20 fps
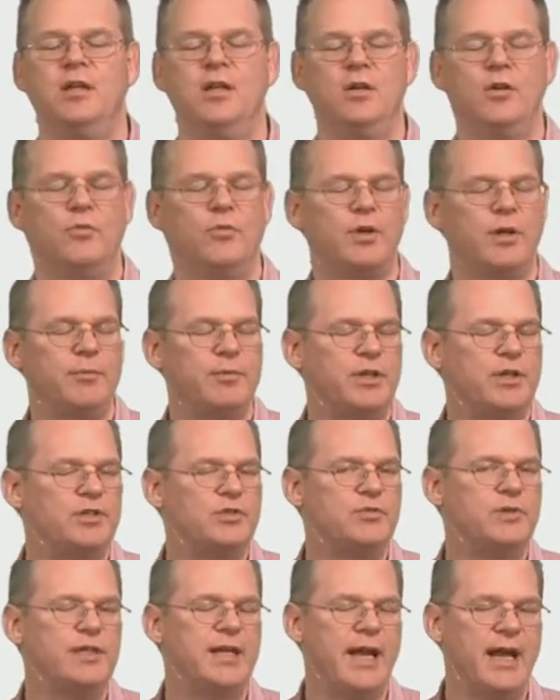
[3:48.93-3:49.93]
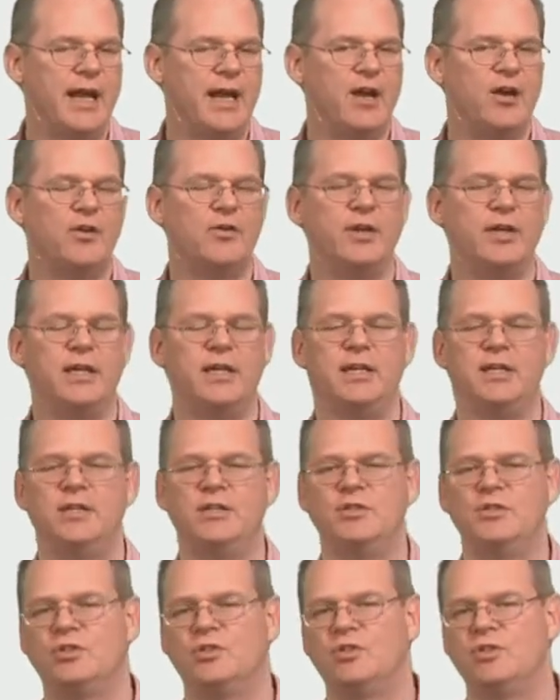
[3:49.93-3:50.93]
What I'm going to do now
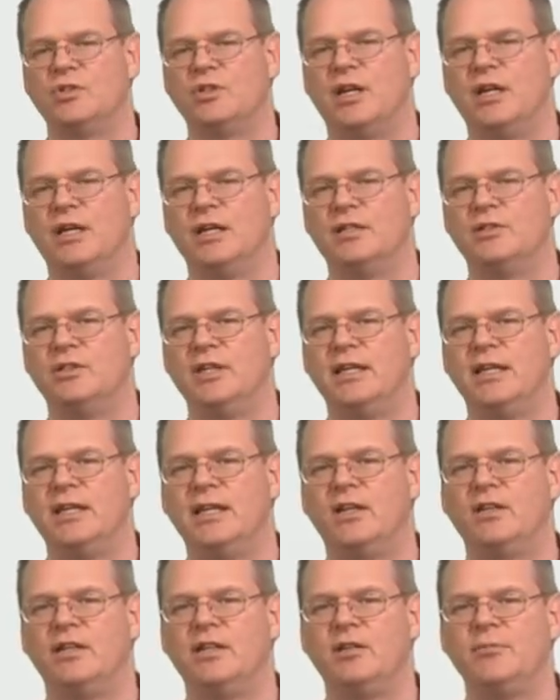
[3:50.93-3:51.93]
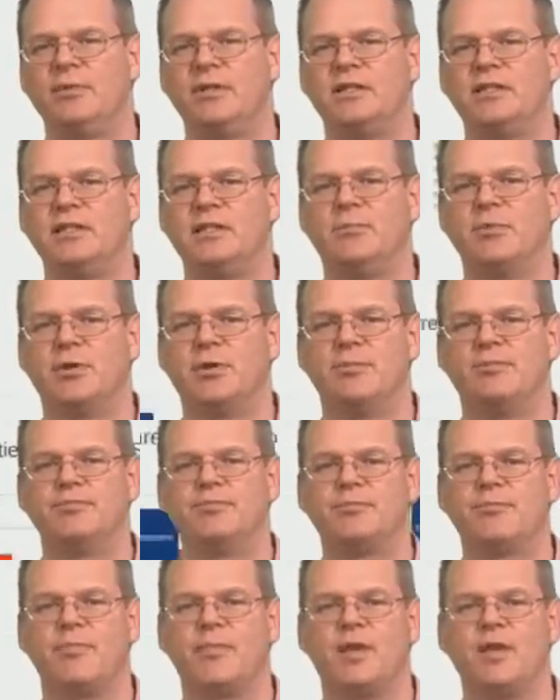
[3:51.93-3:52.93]
is dig in a little bit deeper,
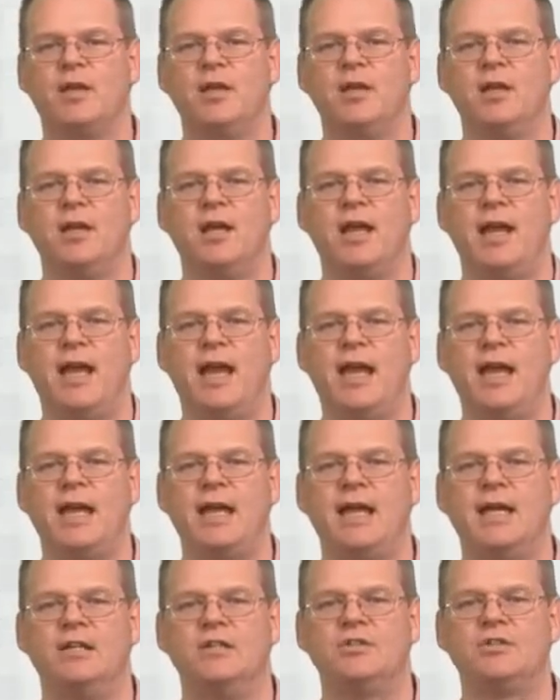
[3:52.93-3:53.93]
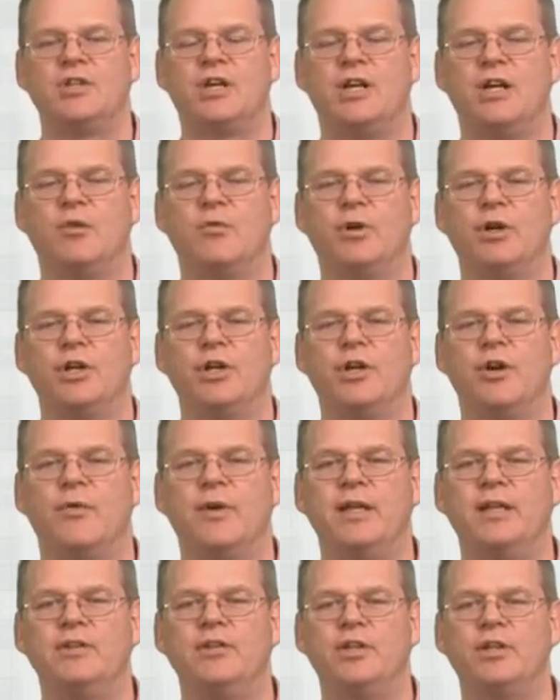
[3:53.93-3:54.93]
and we're going to go
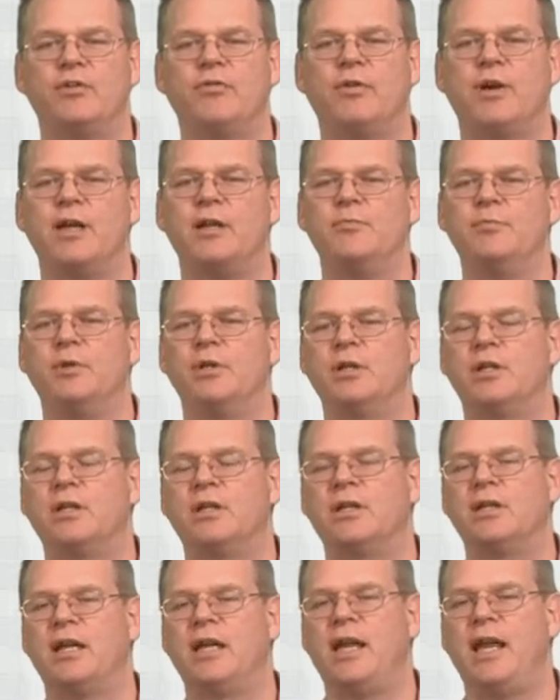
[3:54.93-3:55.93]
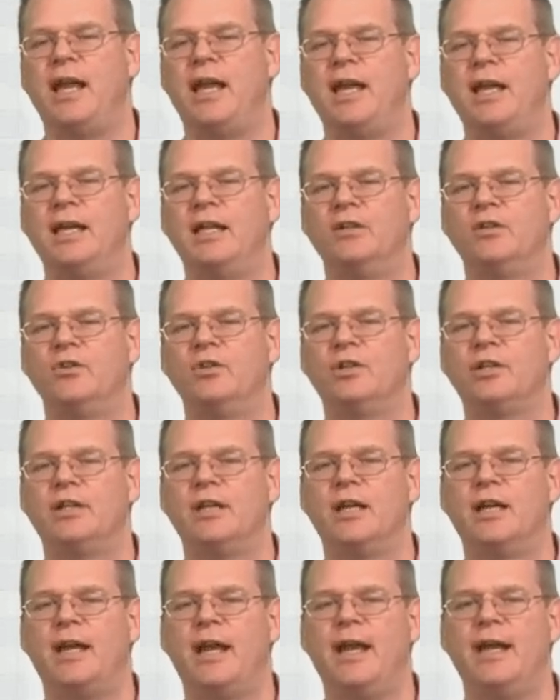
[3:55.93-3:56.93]
into the gradebook and look
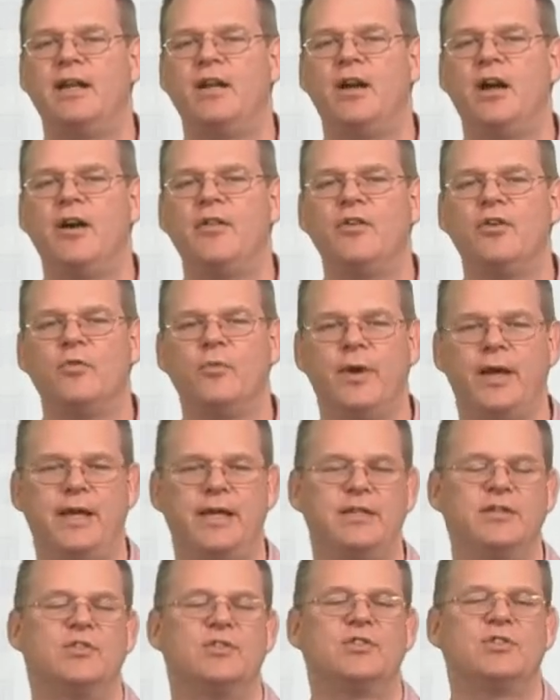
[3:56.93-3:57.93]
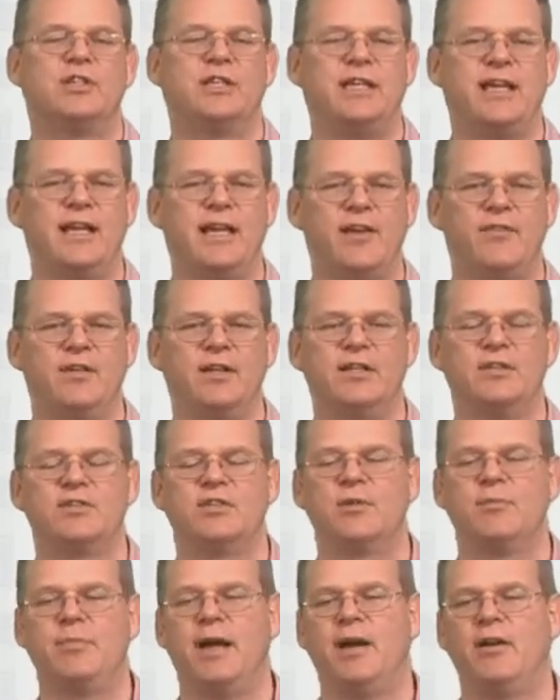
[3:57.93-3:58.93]
at other ways to get evidence
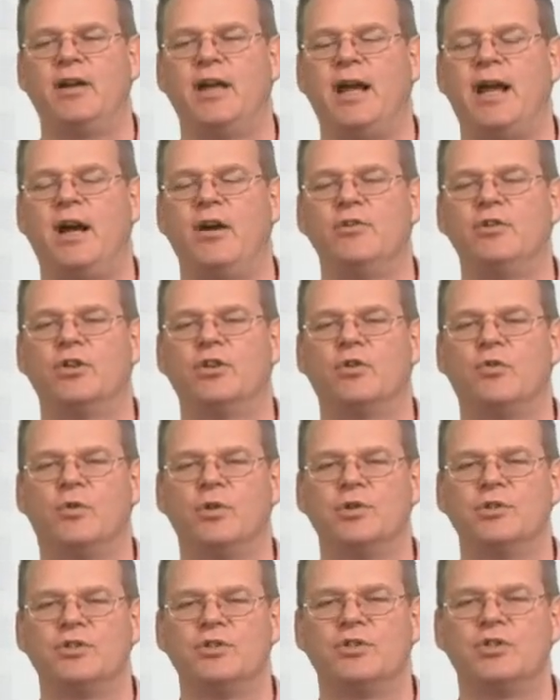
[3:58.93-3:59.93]
about how your course is